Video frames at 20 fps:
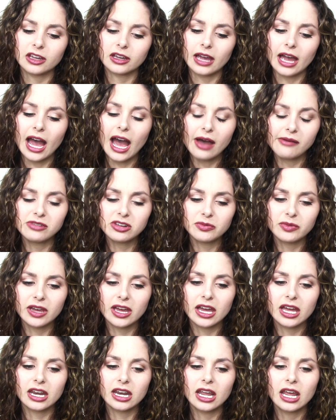
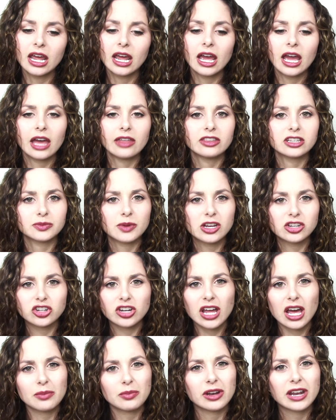abdomen and this patient
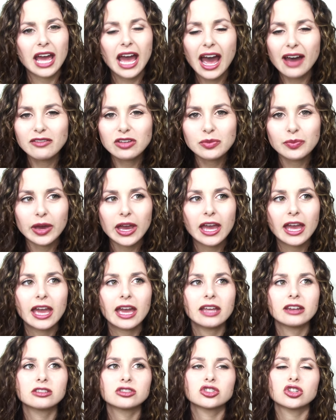had been having
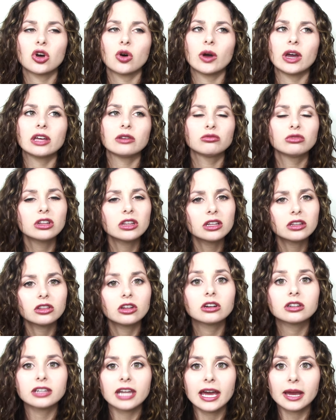pain, so it really
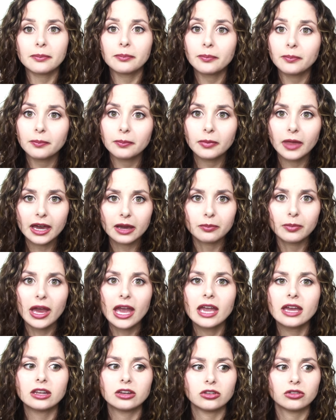looked like
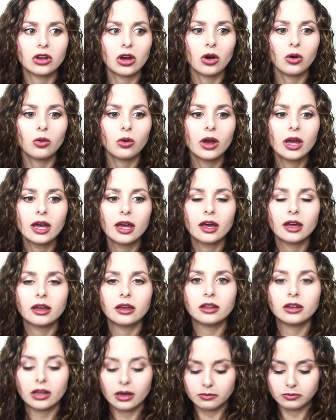pain, you know,
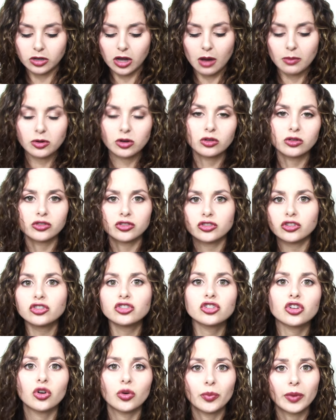in abdominal
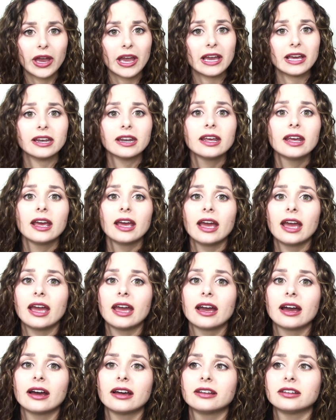surgical pain.
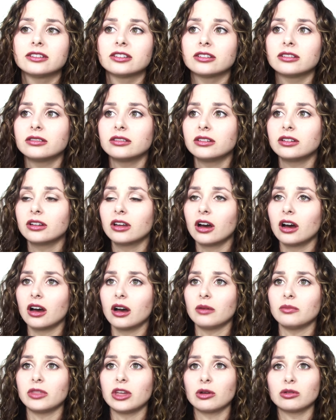And
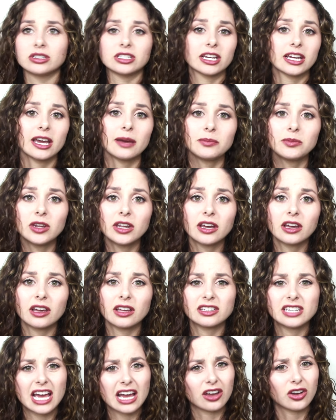they were tachypneic
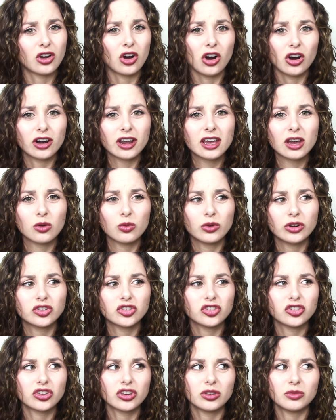and tachycardic,
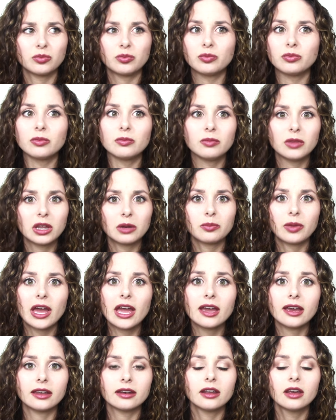which could mean
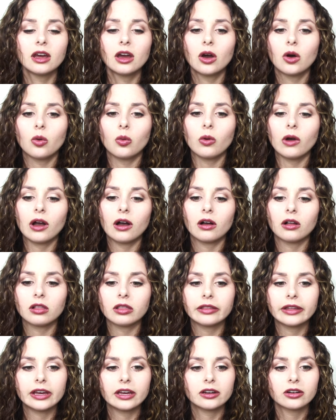pain.
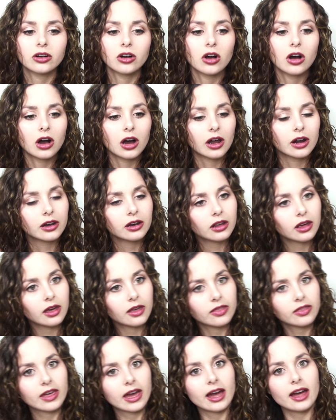Well, later on
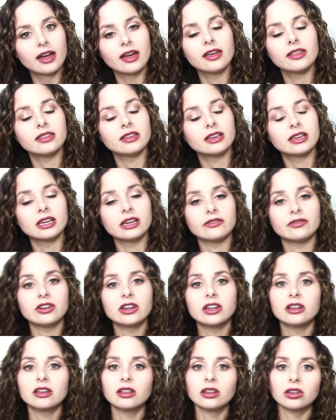in the
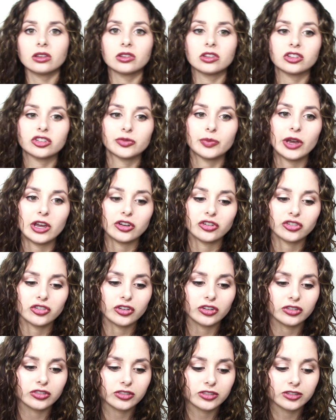evening, this
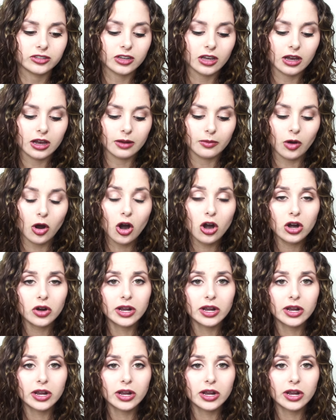patient's heart